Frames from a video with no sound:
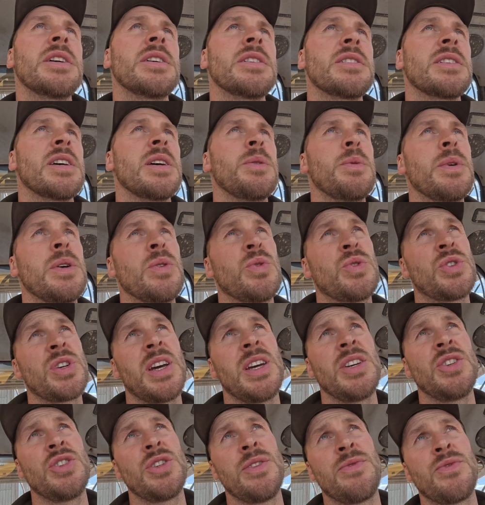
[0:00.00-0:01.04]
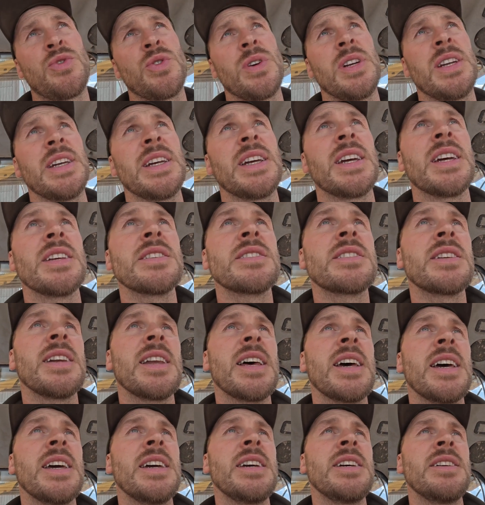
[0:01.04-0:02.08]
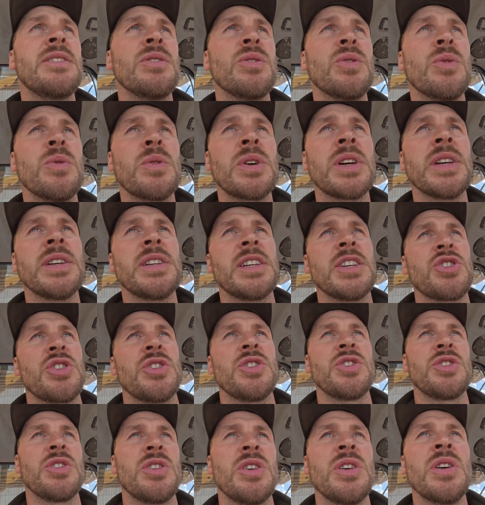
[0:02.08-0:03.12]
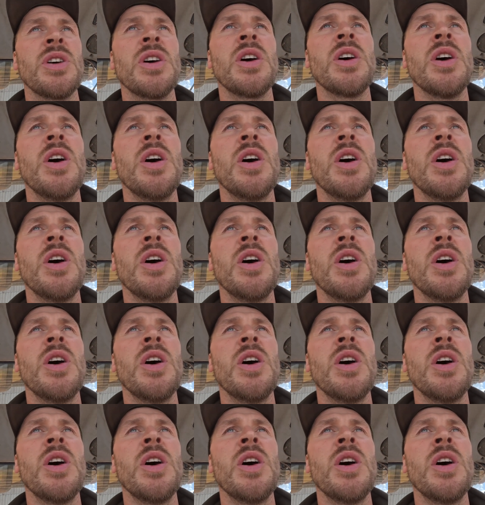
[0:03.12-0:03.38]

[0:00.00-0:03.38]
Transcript: because they will change if drilling gets delayed or conditions are